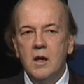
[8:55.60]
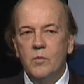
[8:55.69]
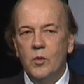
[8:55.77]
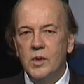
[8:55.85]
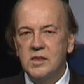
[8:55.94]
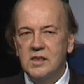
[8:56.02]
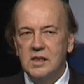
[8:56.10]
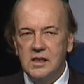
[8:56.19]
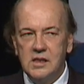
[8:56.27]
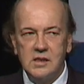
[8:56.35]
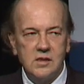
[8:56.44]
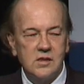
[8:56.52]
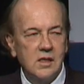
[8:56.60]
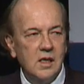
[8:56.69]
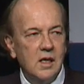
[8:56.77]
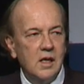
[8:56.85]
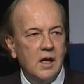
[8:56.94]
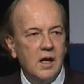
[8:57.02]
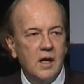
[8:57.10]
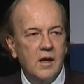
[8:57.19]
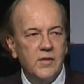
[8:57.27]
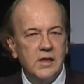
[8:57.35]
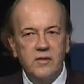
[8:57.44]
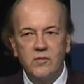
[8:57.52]
But once it is,
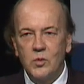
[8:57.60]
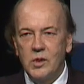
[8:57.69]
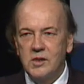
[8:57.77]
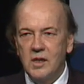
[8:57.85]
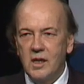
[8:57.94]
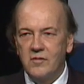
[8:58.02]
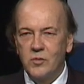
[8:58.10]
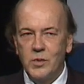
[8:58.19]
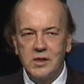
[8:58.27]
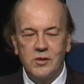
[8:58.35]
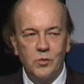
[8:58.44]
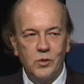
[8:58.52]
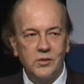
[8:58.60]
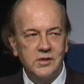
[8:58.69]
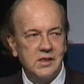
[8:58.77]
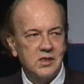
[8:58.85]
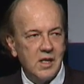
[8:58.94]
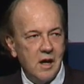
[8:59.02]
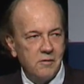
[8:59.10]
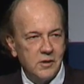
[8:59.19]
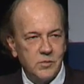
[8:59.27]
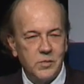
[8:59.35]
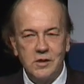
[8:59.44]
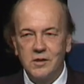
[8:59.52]
then everybody in the world needs
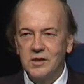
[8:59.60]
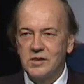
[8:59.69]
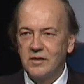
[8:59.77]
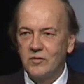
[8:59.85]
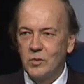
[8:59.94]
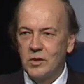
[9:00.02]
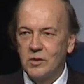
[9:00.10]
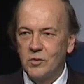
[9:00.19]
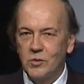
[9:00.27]
dollars because everyone in the